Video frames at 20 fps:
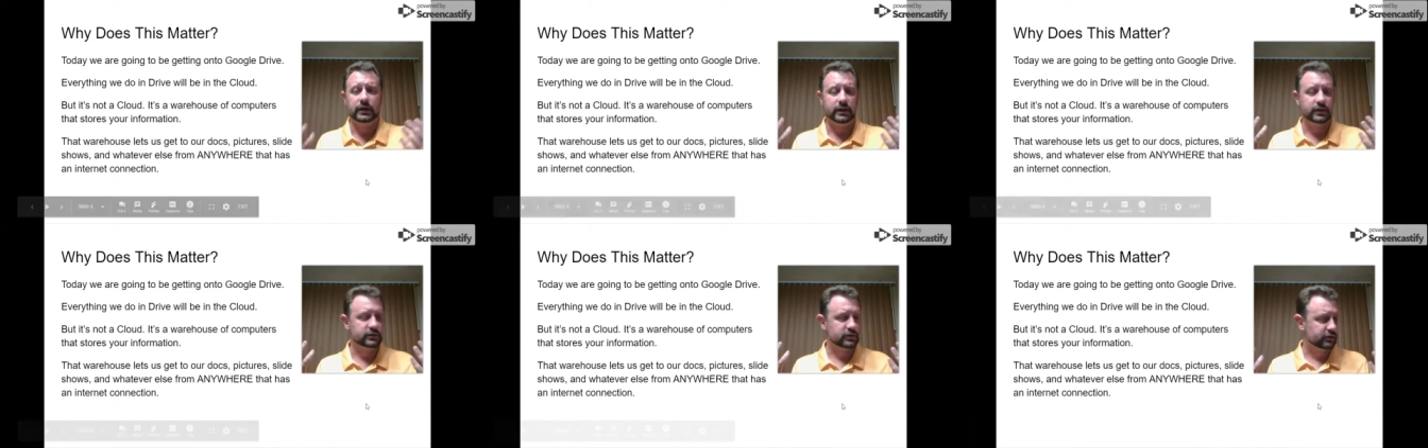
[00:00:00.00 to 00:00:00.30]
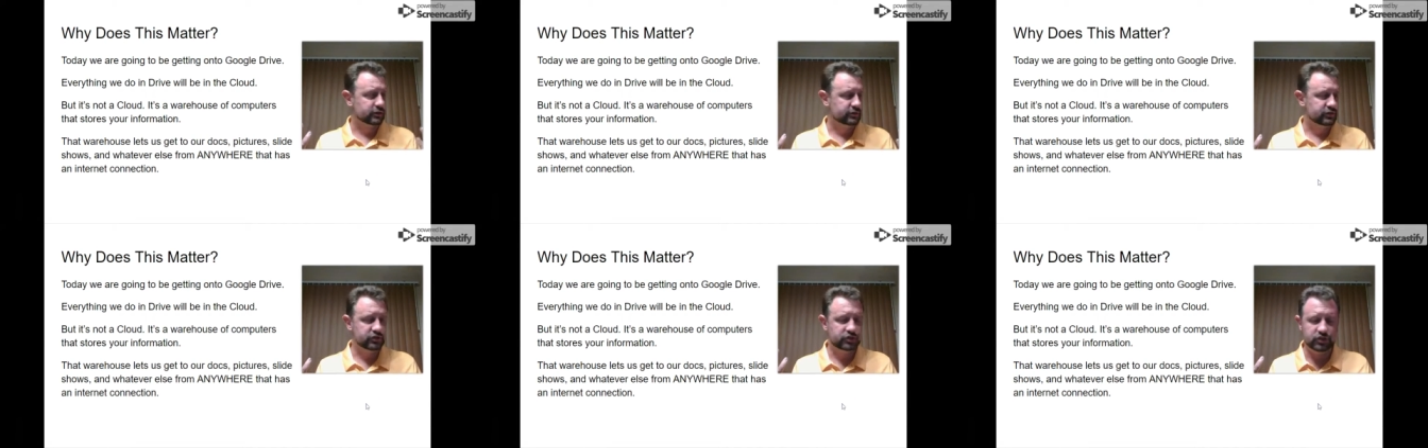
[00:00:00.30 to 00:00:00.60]
is
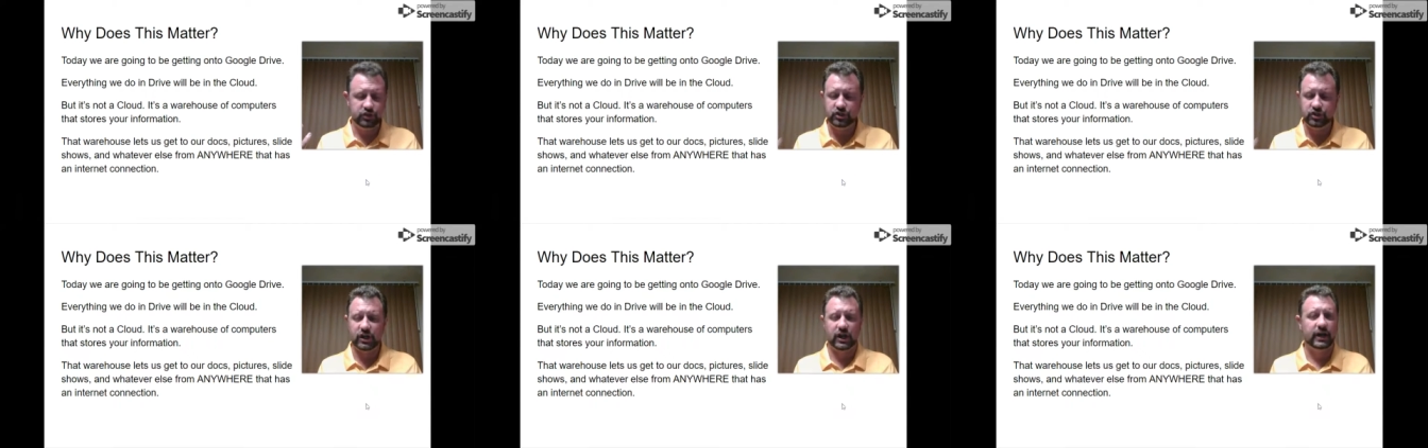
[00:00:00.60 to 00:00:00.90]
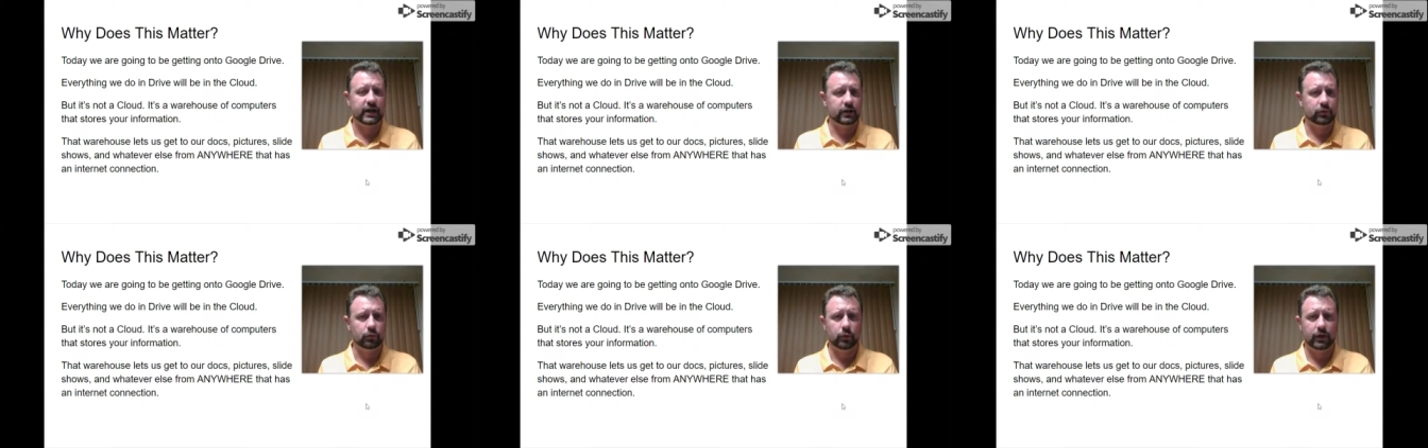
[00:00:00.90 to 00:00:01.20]
a
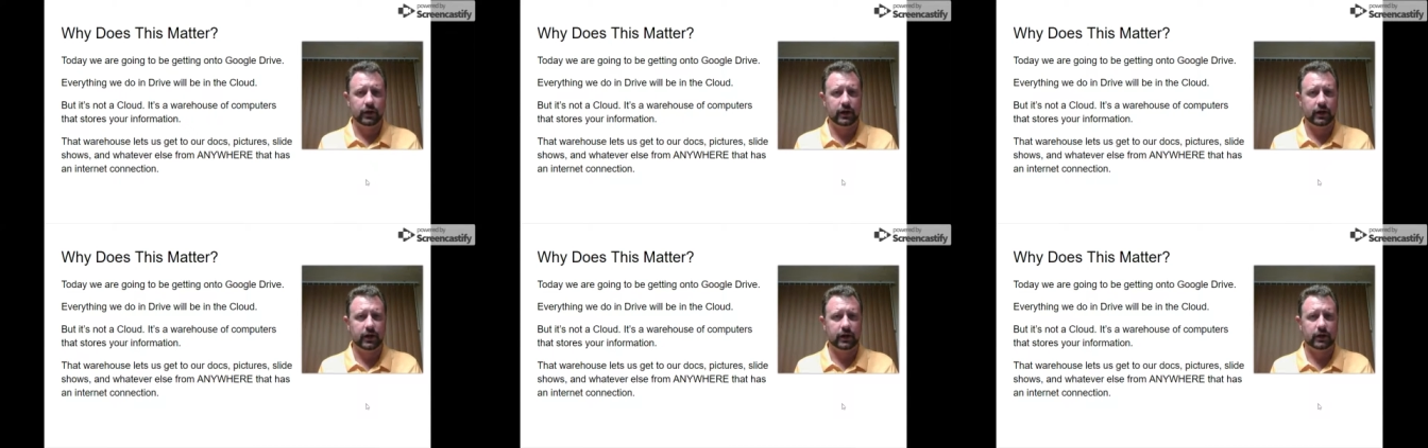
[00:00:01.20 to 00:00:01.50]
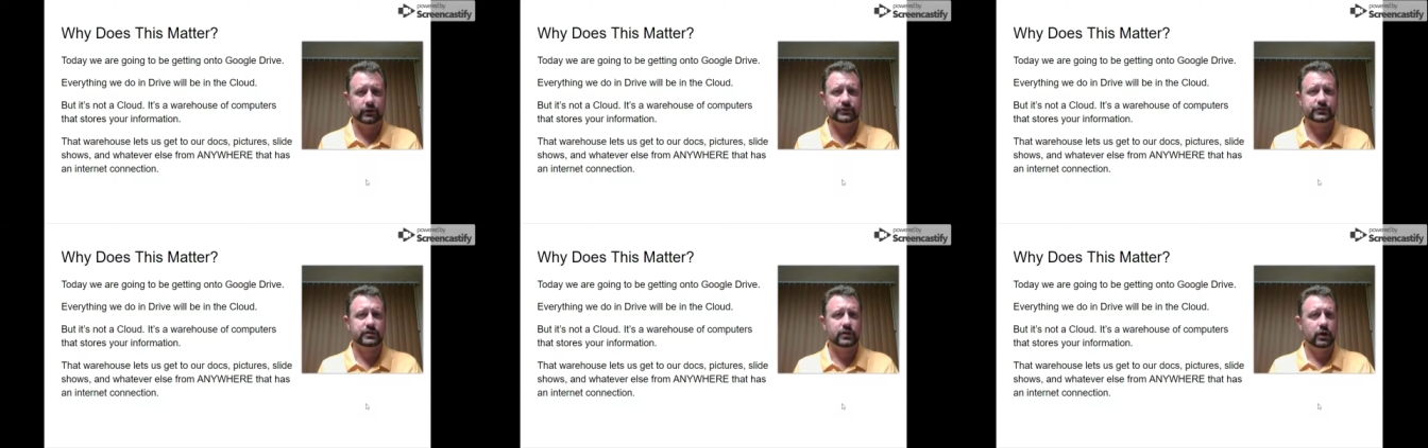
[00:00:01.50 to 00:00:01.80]
giant
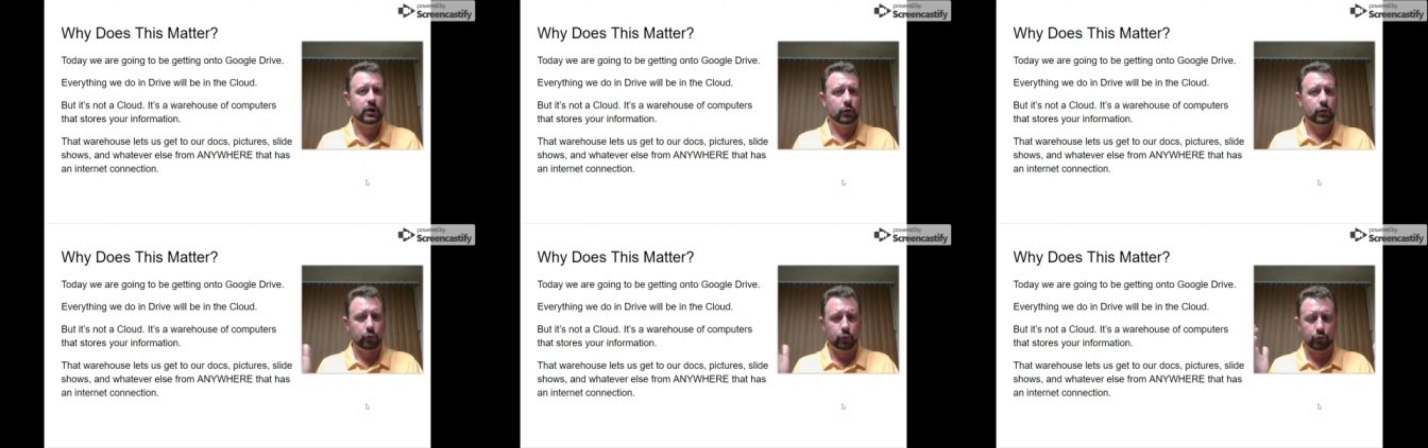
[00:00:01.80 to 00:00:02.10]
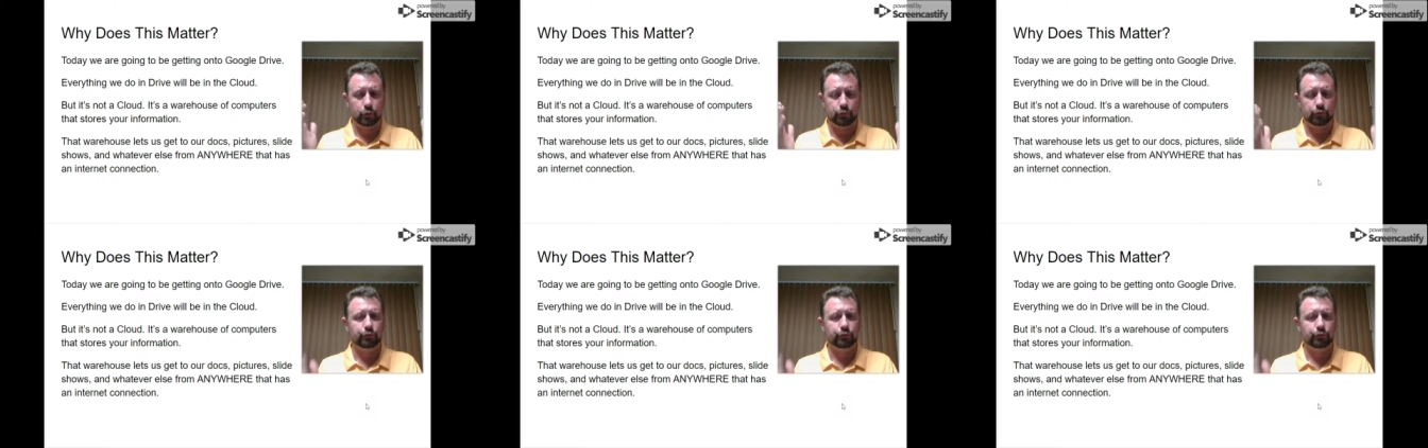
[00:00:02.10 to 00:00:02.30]
warehouse with